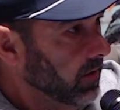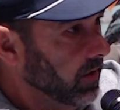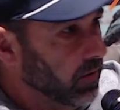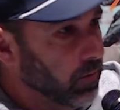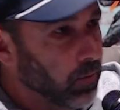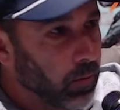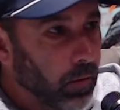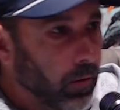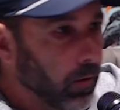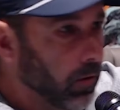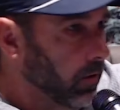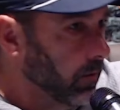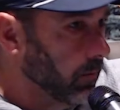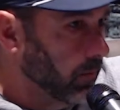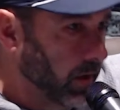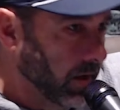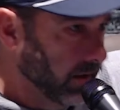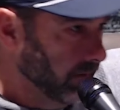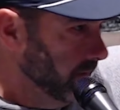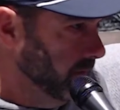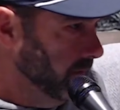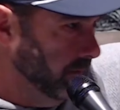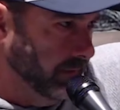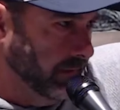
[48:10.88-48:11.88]
like war,
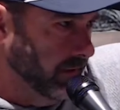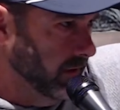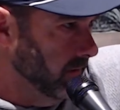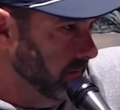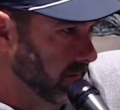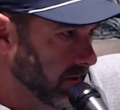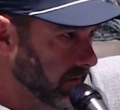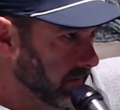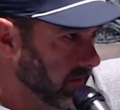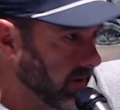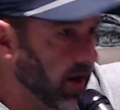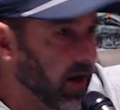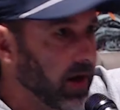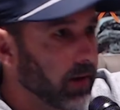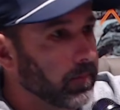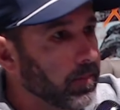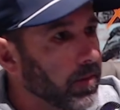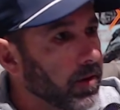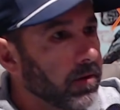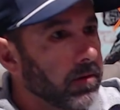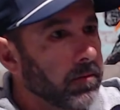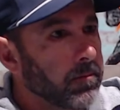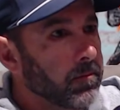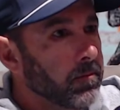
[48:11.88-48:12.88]
whatever you feel about
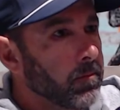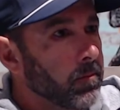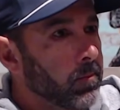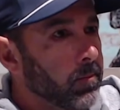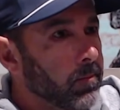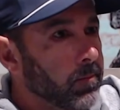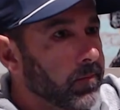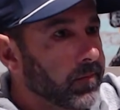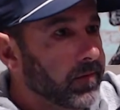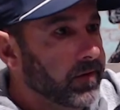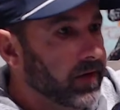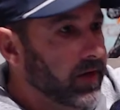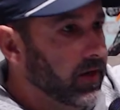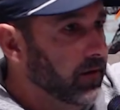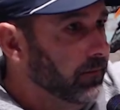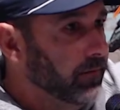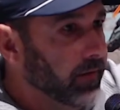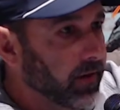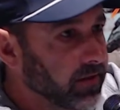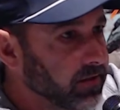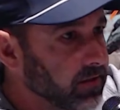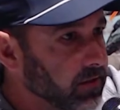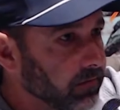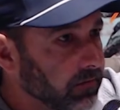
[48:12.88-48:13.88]
that, but
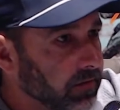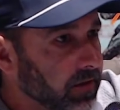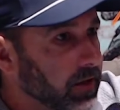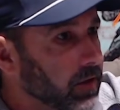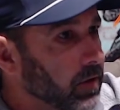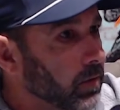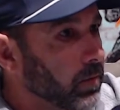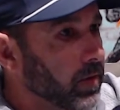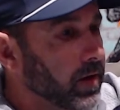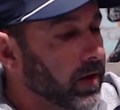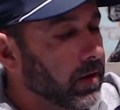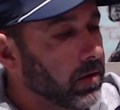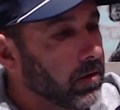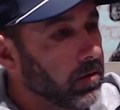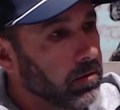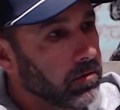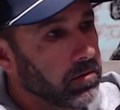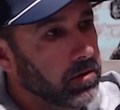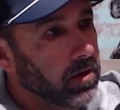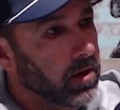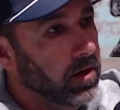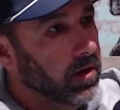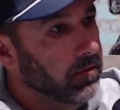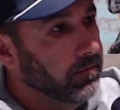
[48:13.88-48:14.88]
Defensively, could win a
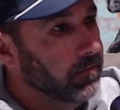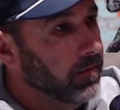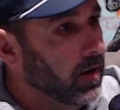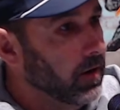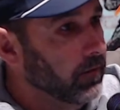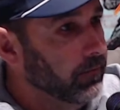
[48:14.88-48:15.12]
Gold Glove.